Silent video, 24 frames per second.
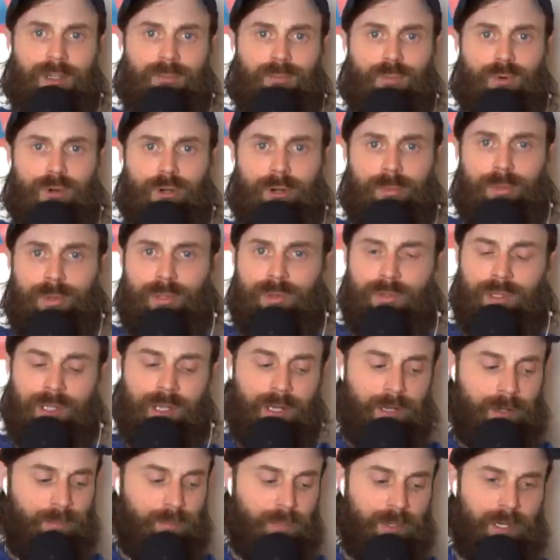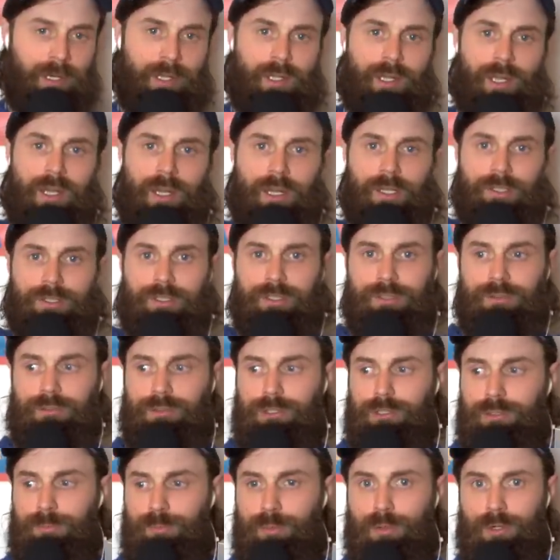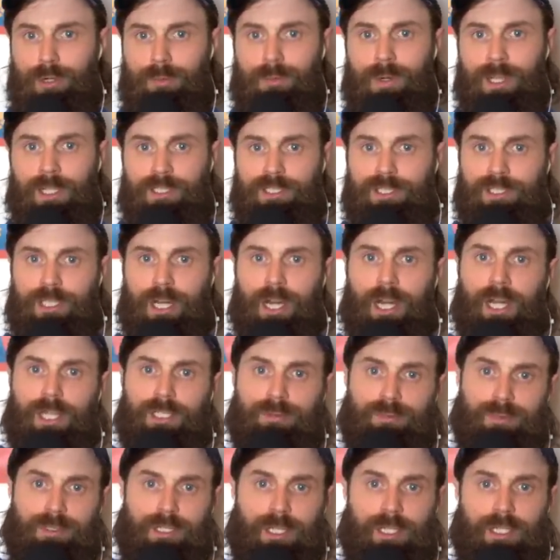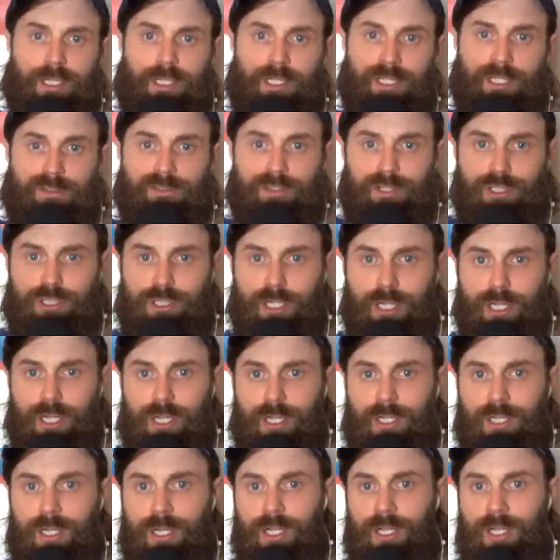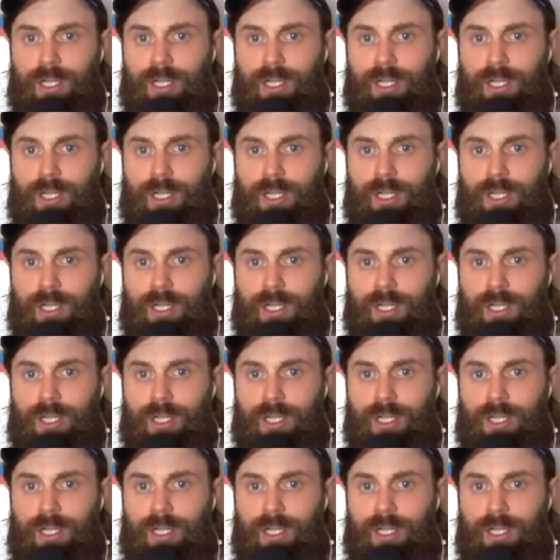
more immune than anybody else and was supported by the science, but they didn't give a shit.